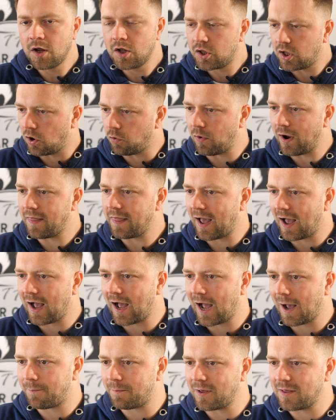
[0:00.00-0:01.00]
Now when that
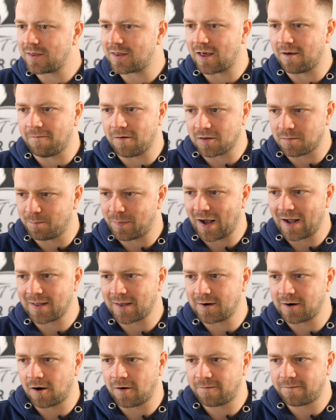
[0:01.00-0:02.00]
happens, if it's bad
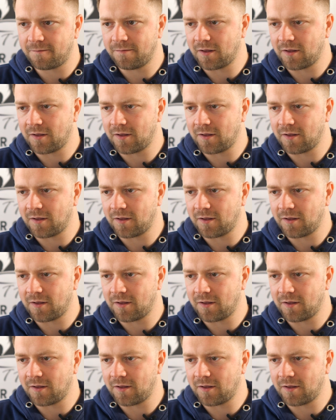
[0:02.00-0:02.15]
enough,